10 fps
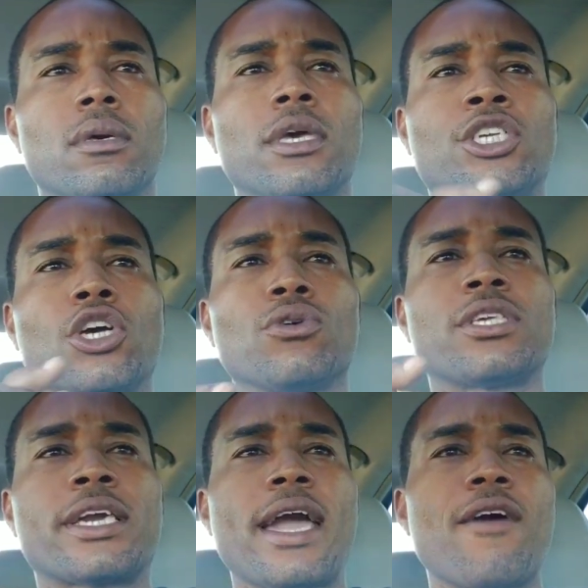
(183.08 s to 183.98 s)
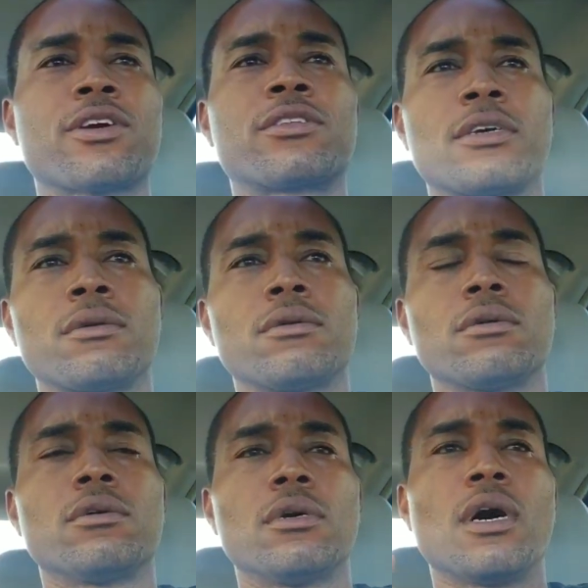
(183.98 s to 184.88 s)
It shows the character
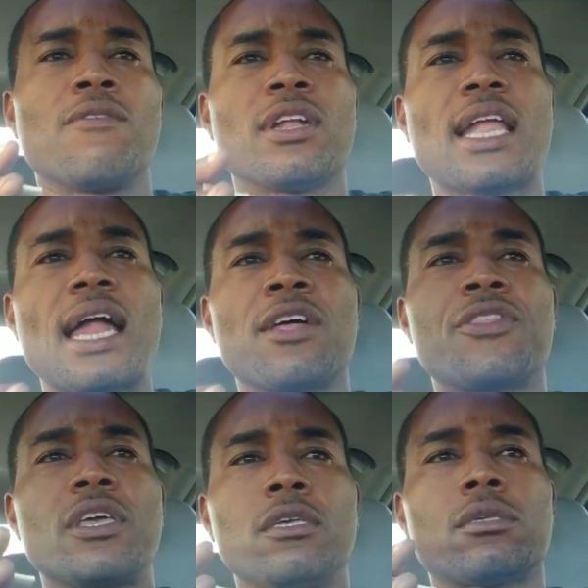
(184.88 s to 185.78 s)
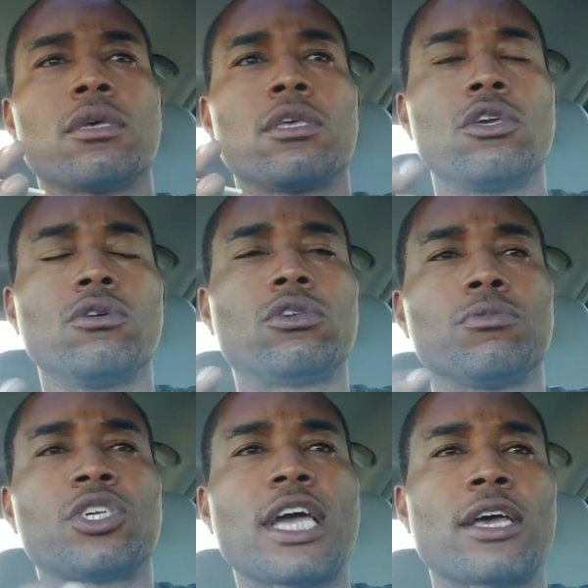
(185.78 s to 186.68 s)
of a lot of these
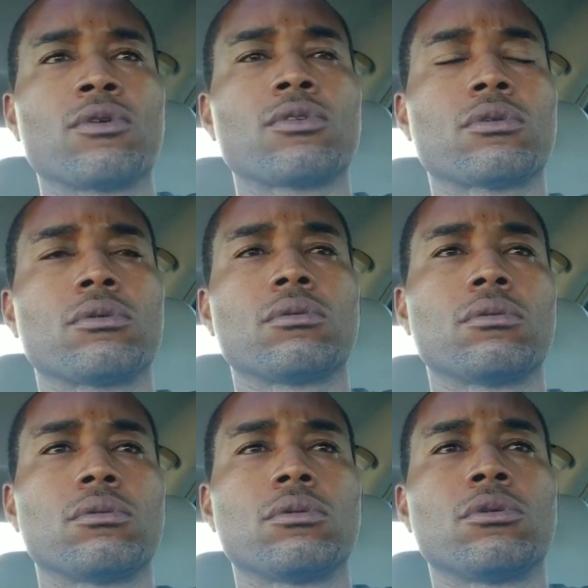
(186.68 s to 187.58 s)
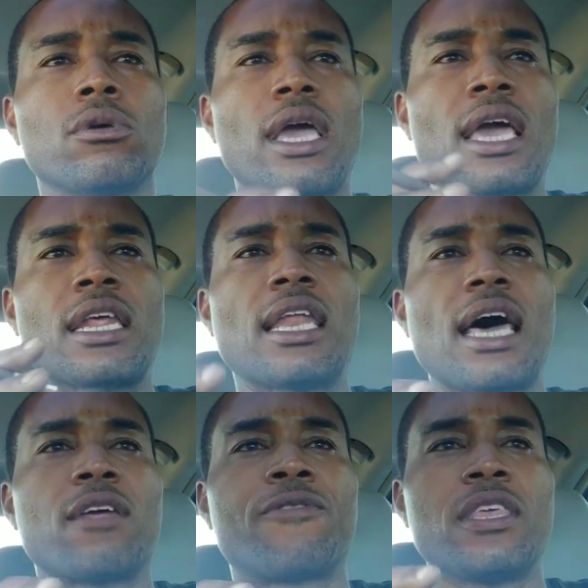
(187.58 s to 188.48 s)
YouTube channels and a
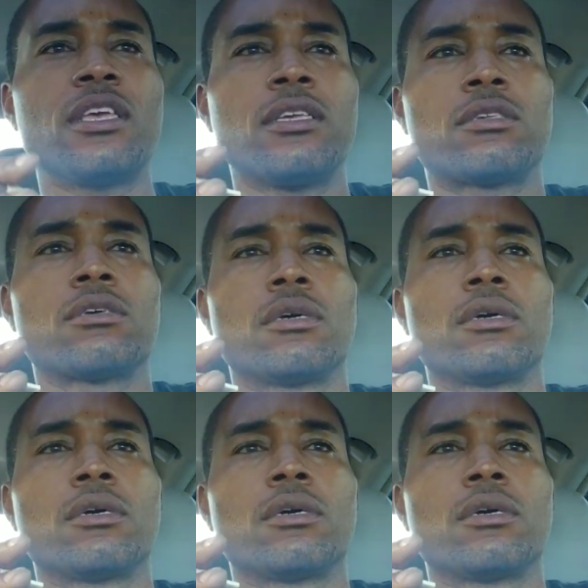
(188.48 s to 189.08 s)
lot of these